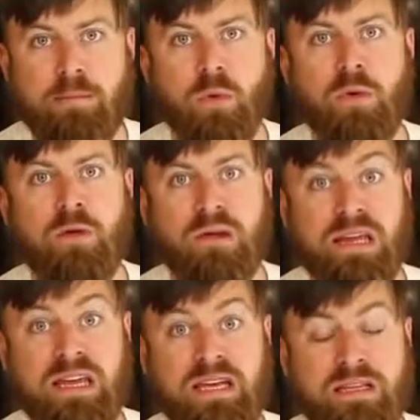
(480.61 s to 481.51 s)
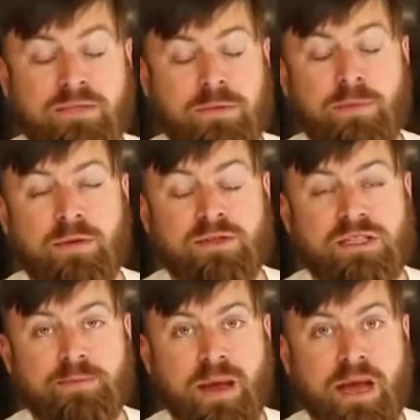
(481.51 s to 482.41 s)
more leads from their
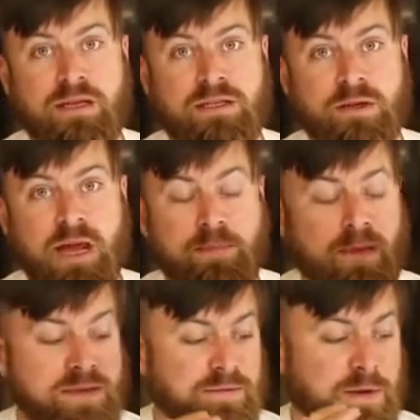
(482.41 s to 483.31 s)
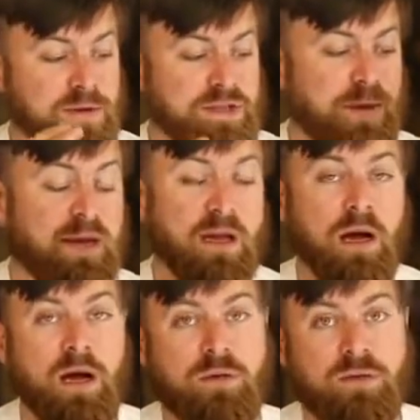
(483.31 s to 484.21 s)
spend. So that means if they were spending
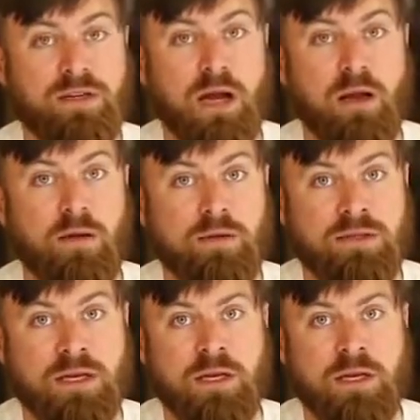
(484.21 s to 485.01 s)
$100